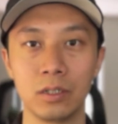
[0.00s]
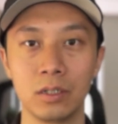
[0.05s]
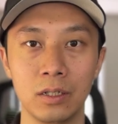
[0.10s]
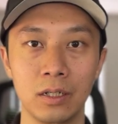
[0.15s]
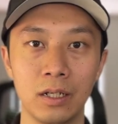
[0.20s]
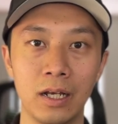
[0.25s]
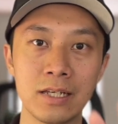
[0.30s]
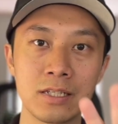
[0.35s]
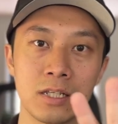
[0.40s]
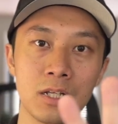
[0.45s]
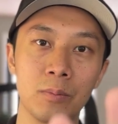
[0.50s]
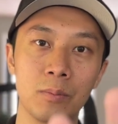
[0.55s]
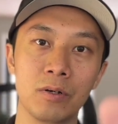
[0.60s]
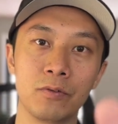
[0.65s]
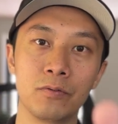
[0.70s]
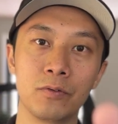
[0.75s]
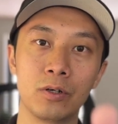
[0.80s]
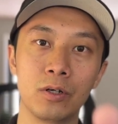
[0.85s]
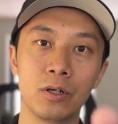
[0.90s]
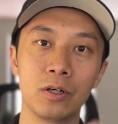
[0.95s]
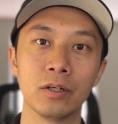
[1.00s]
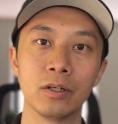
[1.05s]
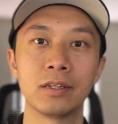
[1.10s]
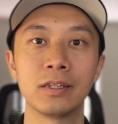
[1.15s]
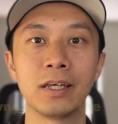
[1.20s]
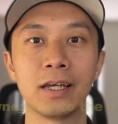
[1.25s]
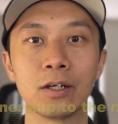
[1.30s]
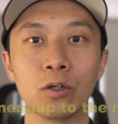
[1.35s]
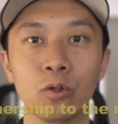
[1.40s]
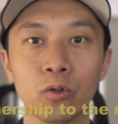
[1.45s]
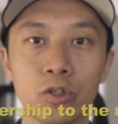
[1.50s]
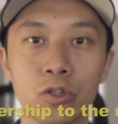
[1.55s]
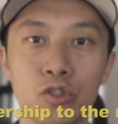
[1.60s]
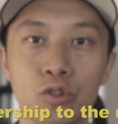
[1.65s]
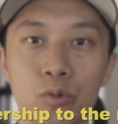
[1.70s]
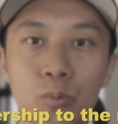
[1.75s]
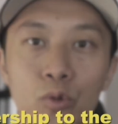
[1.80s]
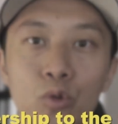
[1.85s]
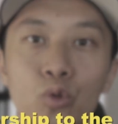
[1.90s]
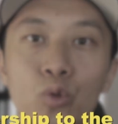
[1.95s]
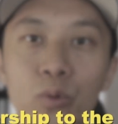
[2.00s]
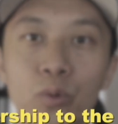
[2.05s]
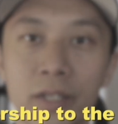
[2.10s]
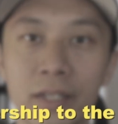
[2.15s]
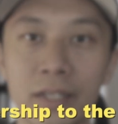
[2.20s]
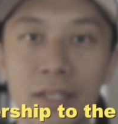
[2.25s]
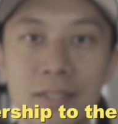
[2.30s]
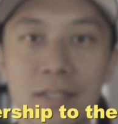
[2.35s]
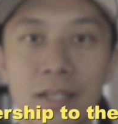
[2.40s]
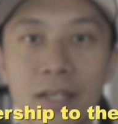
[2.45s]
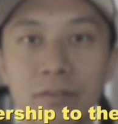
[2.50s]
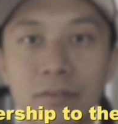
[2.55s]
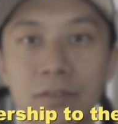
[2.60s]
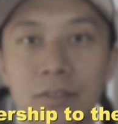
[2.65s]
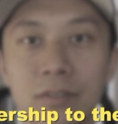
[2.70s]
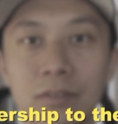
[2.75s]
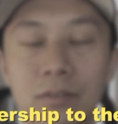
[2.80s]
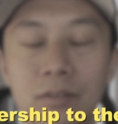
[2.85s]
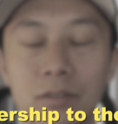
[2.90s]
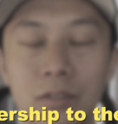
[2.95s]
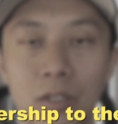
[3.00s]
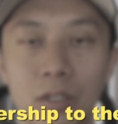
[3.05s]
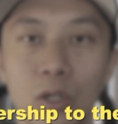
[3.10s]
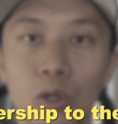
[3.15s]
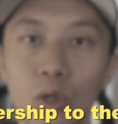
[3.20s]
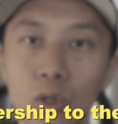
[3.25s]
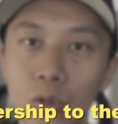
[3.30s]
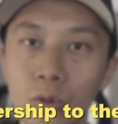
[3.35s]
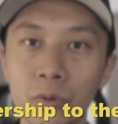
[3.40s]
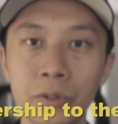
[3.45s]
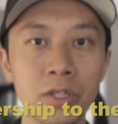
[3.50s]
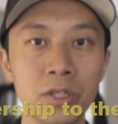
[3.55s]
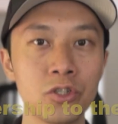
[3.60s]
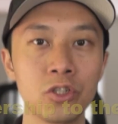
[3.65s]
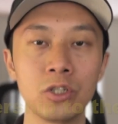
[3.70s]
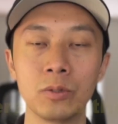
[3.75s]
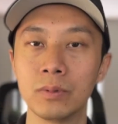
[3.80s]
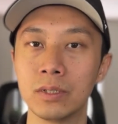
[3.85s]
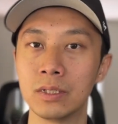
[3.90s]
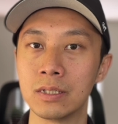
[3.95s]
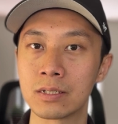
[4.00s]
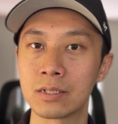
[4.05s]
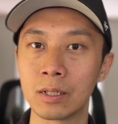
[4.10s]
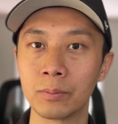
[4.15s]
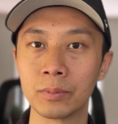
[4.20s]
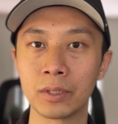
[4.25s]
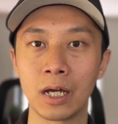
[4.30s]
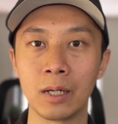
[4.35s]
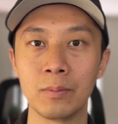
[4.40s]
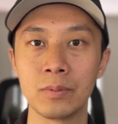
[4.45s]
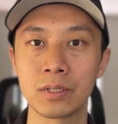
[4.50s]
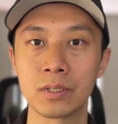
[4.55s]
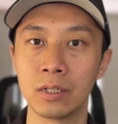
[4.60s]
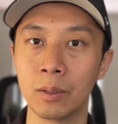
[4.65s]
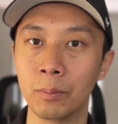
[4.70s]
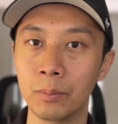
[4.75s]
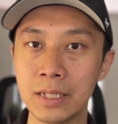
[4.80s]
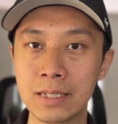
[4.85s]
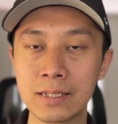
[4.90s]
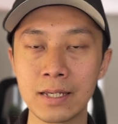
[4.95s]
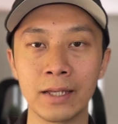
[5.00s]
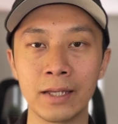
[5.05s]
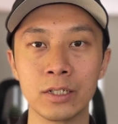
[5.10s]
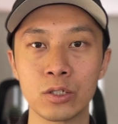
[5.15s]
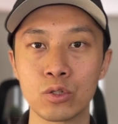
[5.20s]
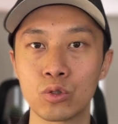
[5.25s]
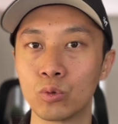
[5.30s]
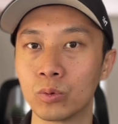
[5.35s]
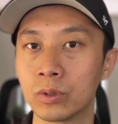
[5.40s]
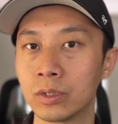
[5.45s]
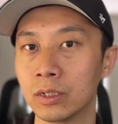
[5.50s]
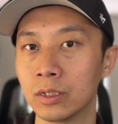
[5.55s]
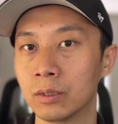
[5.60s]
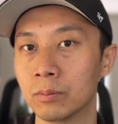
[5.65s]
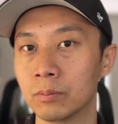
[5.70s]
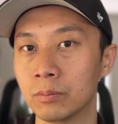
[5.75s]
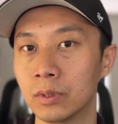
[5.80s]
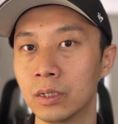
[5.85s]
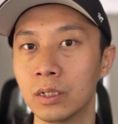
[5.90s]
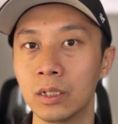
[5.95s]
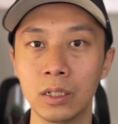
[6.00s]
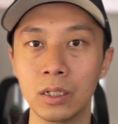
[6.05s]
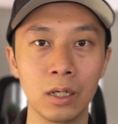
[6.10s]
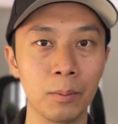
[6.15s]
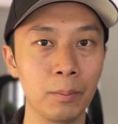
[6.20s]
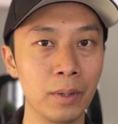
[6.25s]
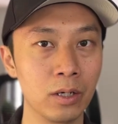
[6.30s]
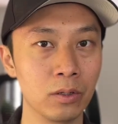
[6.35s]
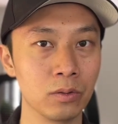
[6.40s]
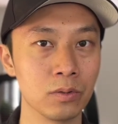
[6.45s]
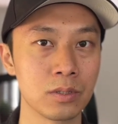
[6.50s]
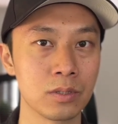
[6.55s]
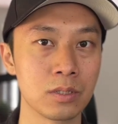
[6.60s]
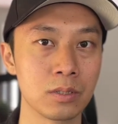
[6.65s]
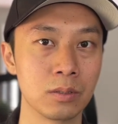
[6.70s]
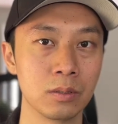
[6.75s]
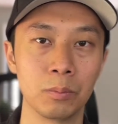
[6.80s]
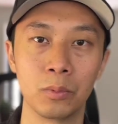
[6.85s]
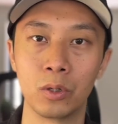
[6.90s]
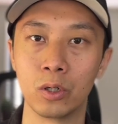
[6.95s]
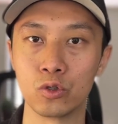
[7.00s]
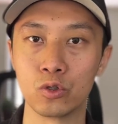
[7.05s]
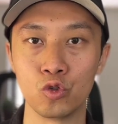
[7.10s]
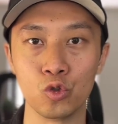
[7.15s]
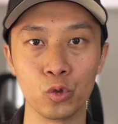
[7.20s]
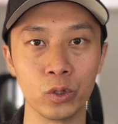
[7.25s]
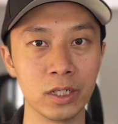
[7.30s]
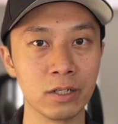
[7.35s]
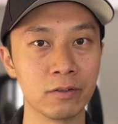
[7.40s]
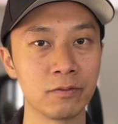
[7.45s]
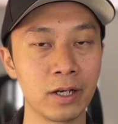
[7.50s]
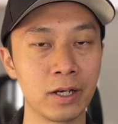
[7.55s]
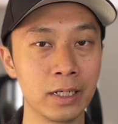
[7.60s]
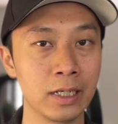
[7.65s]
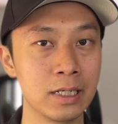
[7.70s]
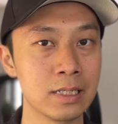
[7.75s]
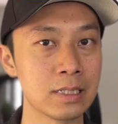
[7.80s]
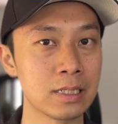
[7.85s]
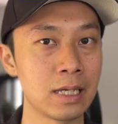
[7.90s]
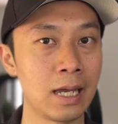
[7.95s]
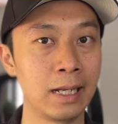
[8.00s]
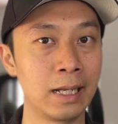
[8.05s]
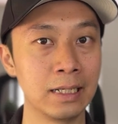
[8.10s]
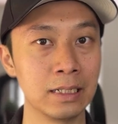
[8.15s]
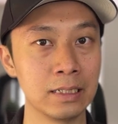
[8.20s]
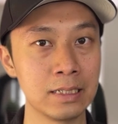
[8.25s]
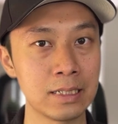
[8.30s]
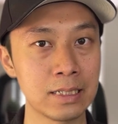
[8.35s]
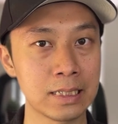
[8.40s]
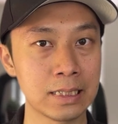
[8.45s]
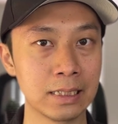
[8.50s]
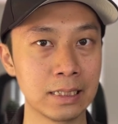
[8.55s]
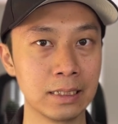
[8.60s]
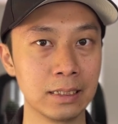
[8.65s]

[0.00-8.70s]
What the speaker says: Lesson number 4, take ownership to the next level. Ownership is sometimes a misunderstood term amongst more junior finance analysts.